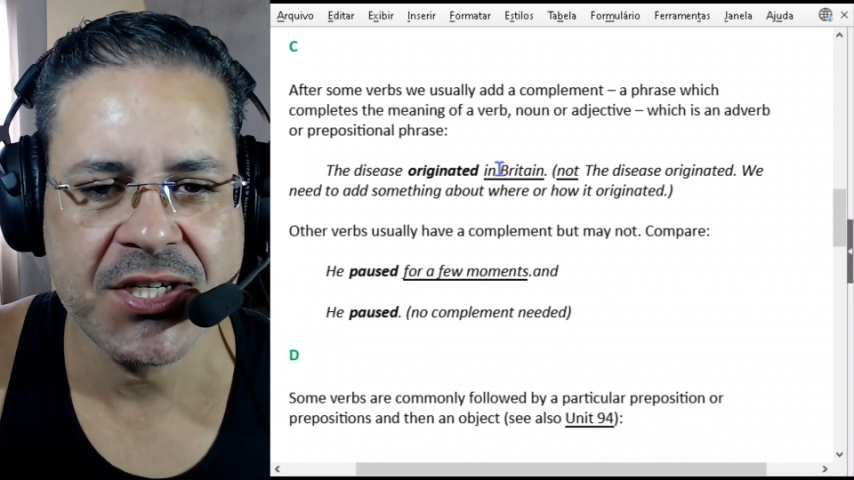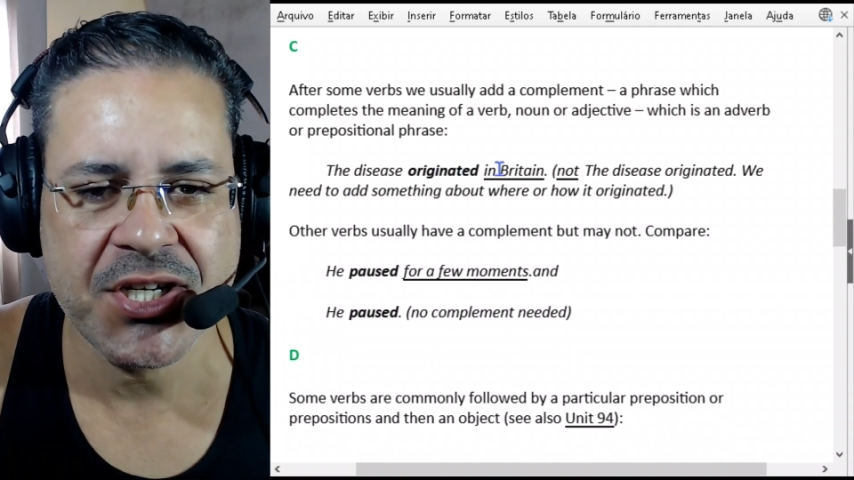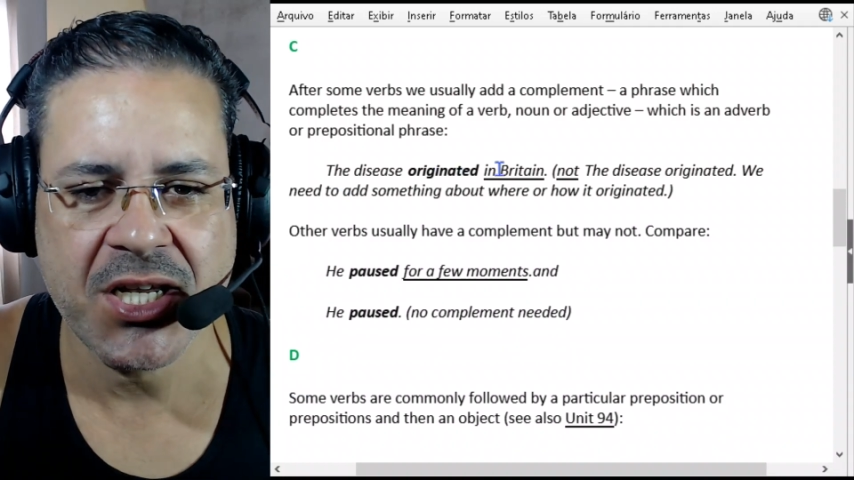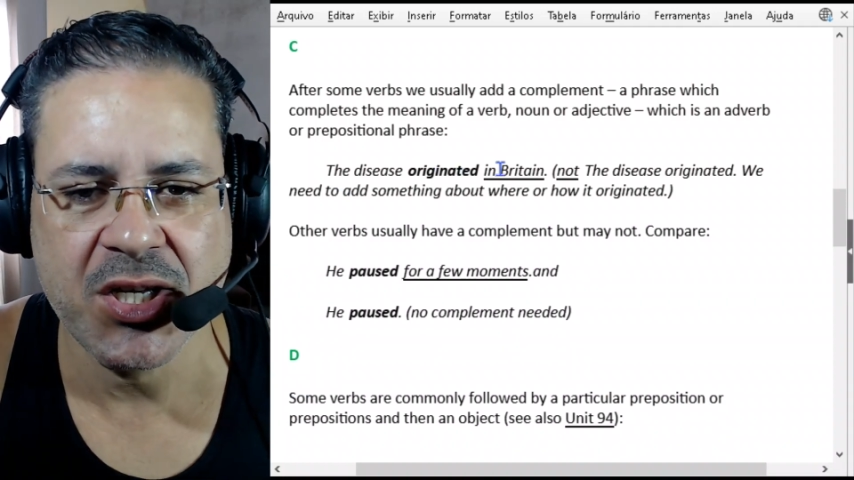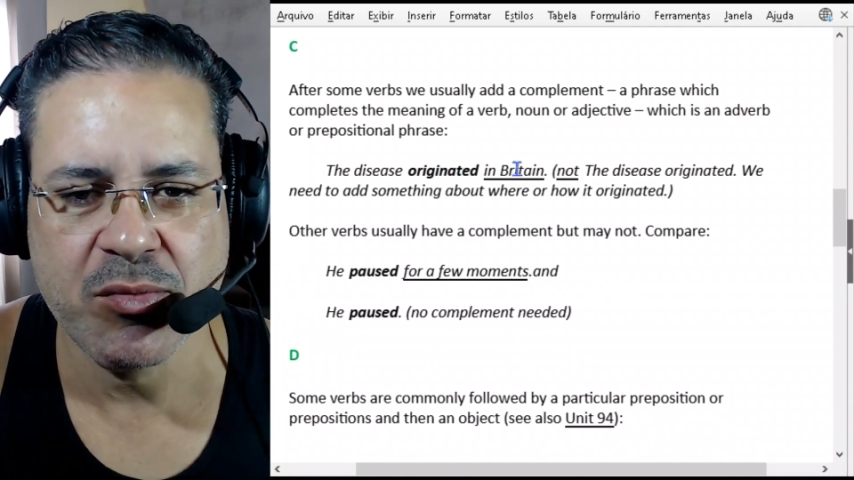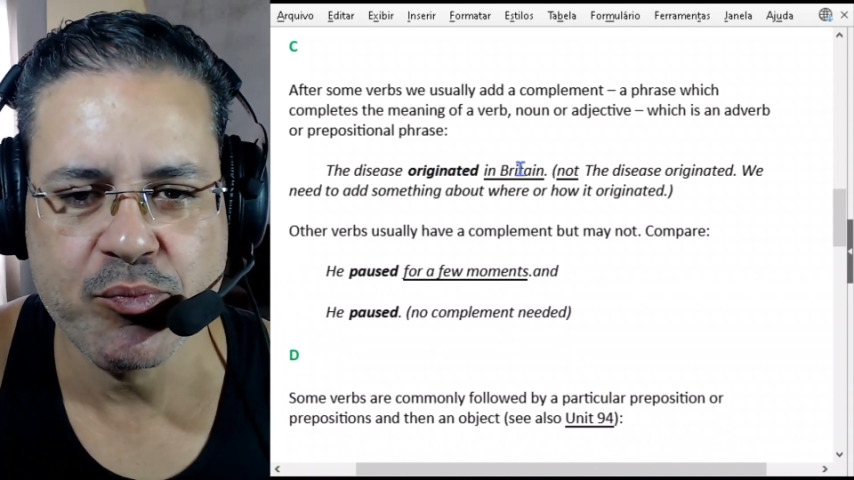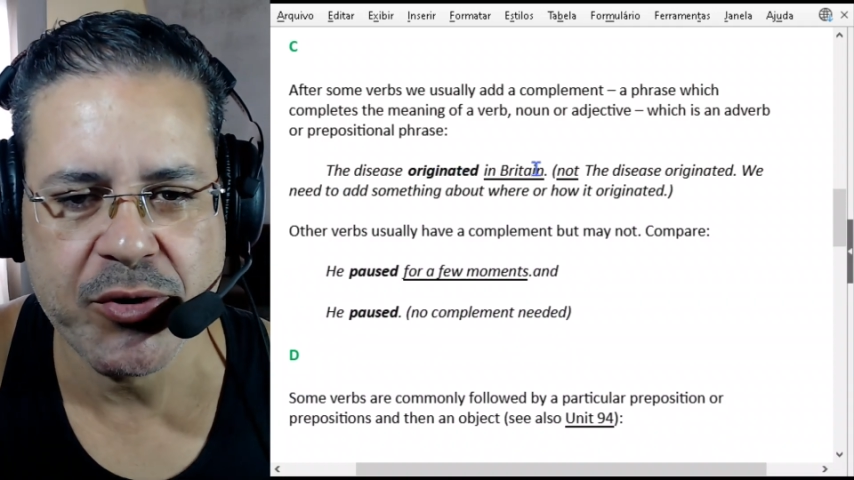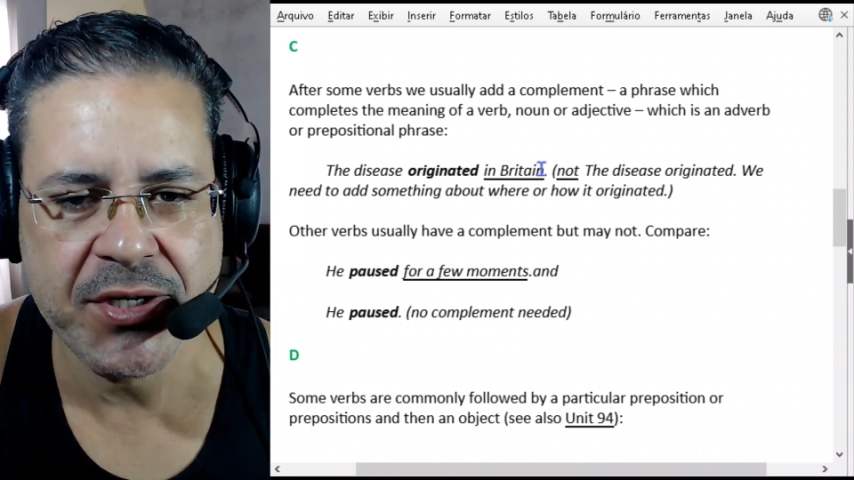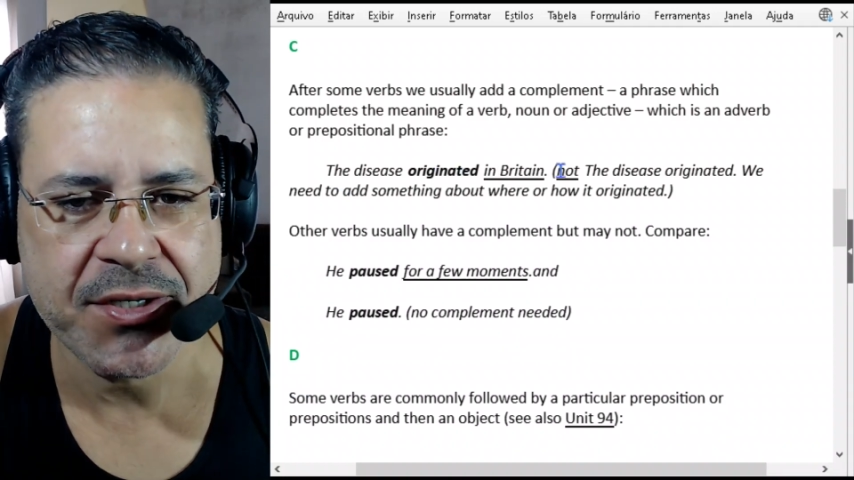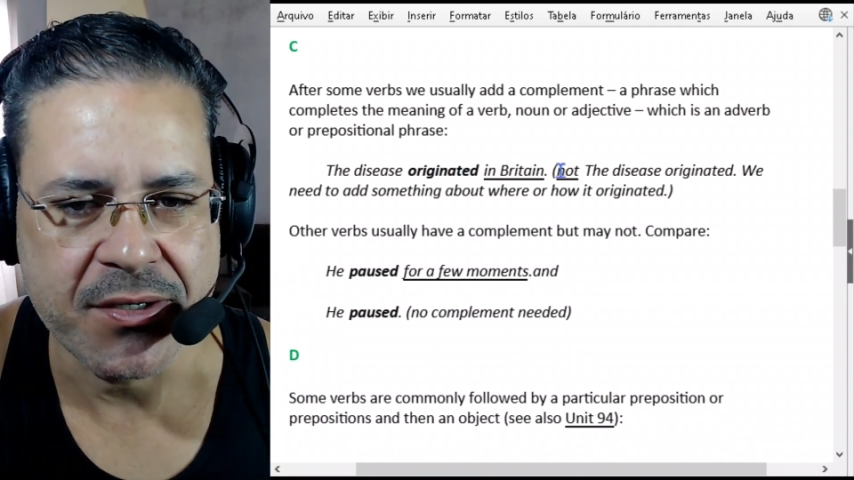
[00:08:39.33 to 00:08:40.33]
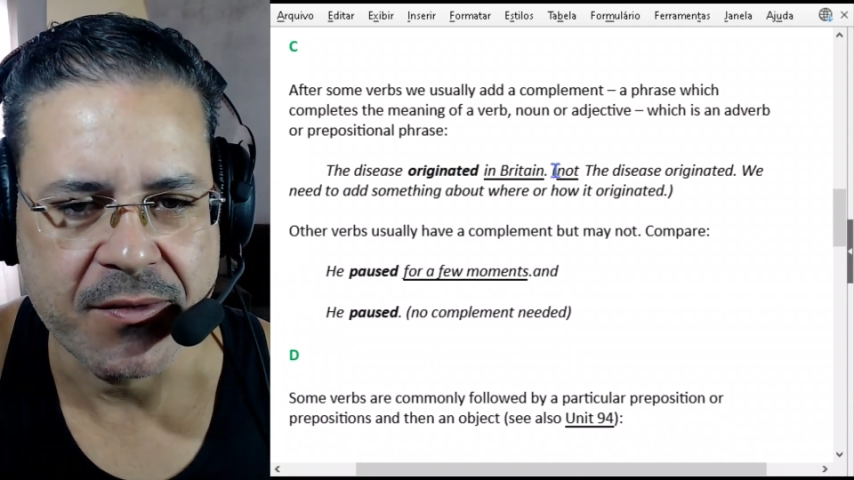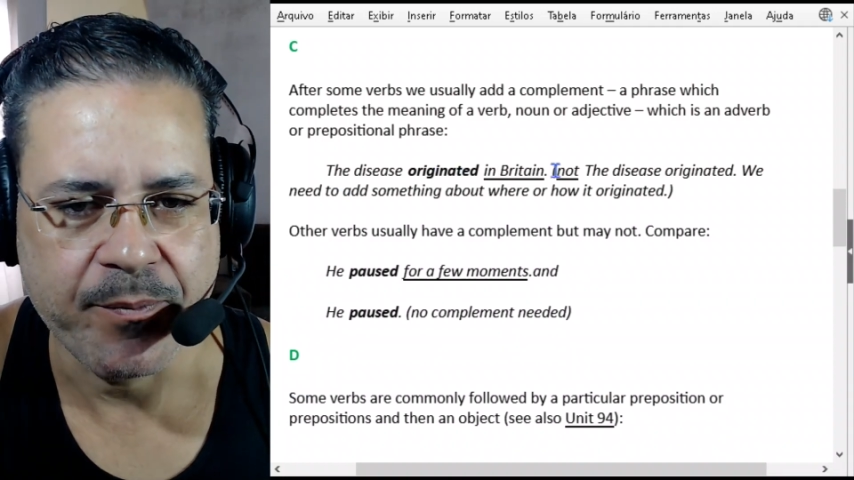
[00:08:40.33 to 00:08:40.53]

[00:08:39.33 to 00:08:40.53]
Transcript: in Britain.